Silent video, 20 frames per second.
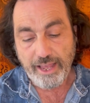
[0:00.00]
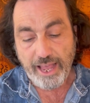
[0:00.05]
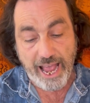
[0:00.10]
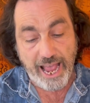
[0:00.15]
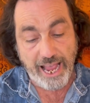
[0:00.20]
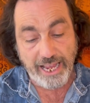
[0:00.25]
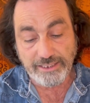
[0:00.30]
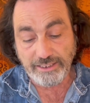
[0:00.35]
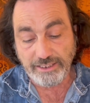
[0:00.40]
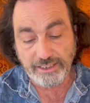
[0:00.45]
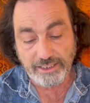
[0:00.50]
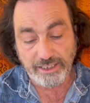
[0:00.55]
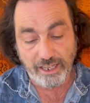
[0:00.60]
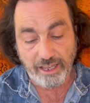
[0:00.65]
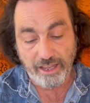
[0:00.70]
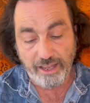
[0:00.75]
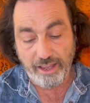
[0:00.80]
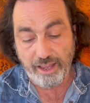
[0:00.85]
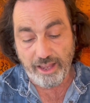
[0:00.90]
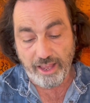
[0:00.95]
And
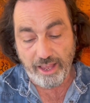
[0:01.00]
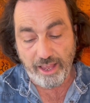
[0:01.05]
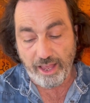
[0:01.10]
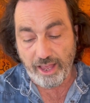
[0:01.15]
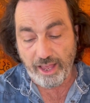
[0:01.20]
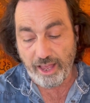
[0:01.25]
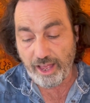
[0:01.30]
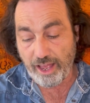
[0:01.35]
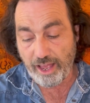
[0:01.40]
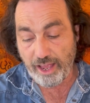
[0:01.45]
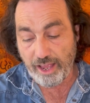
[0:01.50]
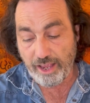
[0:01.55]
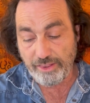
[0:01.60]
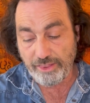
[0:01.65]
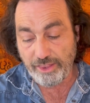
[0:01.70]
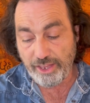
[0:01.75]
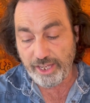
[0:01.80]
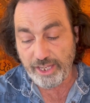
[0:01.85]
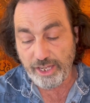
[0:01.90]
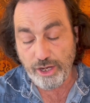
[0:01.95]
the
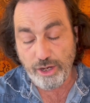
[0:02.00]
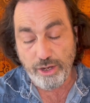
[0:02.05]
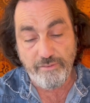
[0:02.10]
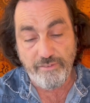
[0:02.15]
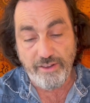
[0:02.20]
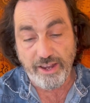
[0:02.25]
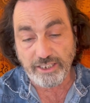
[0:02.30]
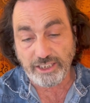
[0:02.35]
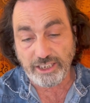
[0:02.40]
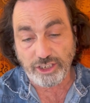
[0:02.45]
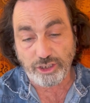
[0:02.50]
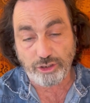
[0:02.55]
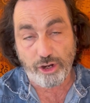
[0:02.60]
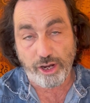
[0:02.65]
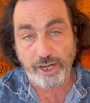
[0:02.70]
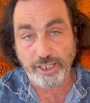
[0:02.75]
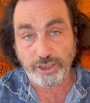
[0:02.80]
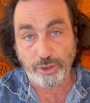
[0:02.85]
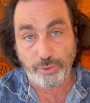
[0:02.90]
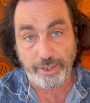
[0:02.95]
universe is
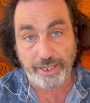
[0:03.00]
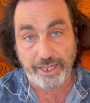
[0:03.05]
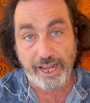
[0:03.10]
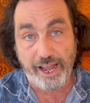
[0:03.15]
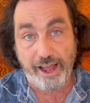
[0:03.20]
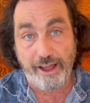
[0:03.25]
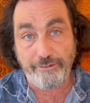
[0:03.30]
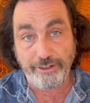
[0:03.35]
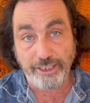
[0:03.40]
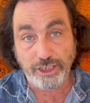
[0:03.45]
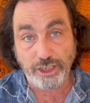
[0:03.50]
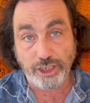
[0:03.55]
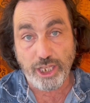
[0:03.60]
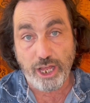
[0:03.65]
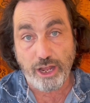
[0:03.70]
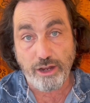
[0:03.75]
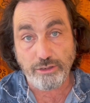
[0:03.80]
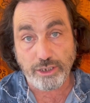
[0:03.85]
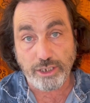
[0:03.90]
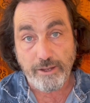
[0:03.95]
trying to encourage
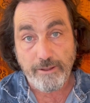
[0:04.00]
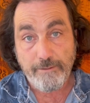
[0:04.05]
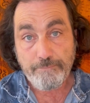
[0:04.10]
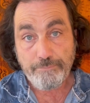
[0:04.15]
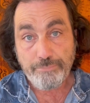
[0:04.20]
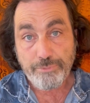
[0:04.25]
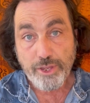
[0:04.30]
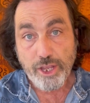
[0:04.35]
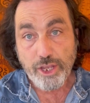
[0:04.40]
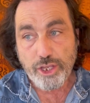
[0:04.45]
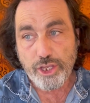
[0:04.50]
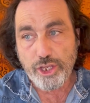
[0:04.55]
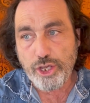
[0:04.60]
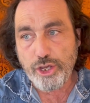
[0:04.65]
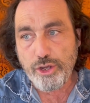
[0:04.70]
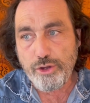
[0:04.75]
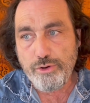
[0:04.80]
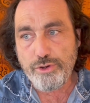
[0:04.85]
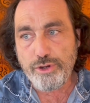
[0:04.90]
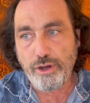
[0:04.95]
those
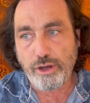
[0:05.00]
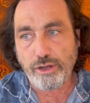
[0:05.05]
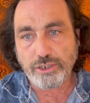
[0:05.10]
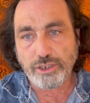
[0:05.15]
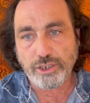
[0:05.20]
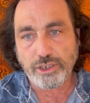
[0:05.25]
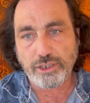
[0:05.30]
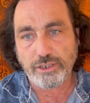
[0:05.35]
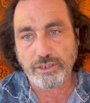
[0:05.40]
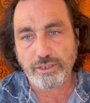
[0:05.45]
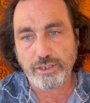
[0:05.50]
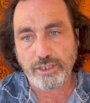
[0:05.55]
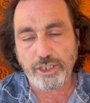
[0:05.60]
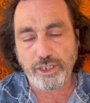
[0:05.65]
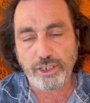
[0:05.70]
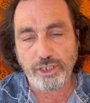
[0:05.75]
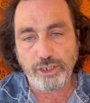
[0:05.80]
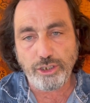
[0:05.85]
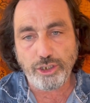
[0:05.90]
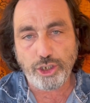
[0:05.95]
kudos
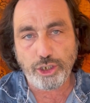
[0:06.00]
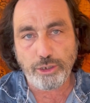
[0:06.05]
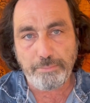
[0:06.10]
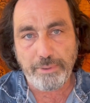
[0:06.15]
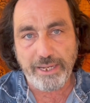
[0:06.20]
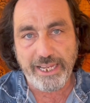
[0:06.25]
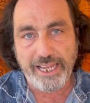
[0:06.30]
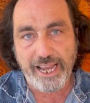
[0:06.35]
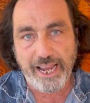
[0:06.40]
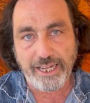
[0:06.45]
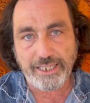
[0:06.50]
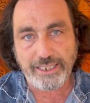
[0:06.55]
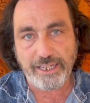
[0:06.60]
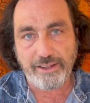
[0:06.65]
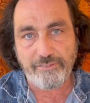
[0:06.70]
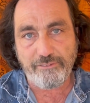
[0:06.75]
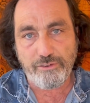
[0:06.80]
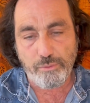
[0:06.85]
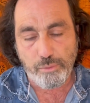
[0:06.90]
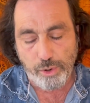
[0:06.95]
you should be
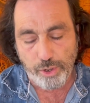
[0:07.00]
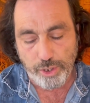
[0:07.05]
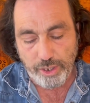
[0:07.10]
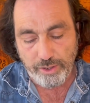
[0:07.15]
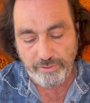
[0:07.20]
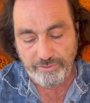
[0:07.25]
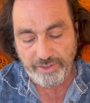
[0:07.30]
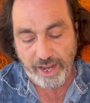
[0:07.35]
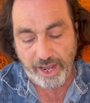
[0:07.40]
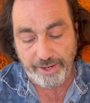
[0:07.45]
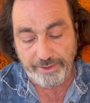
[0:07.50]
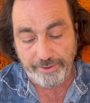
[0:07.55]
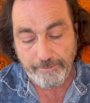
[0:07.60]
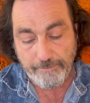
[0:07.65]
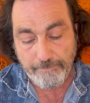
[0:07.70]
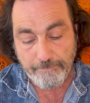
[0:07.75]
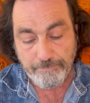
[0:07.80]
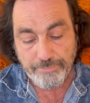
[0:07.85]
getting for what you've done.